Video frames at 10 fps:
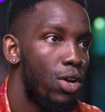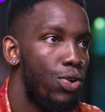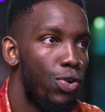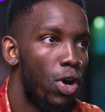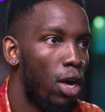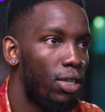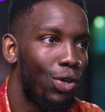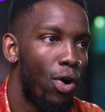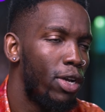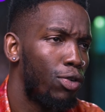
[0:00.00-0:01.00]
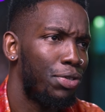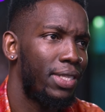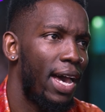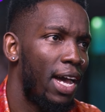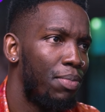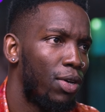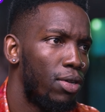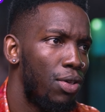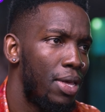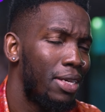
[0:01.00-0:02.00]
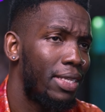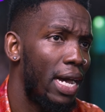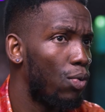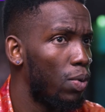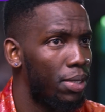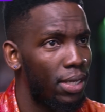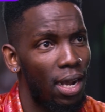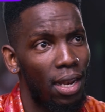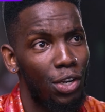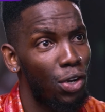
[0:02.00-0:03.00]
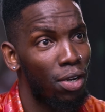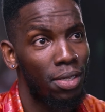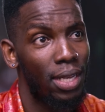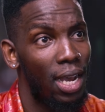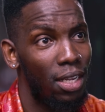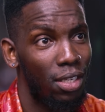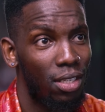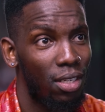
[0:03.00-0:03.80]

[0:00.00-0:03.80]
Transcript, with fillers: Do not go into style because you think style will sell and you're not stylish.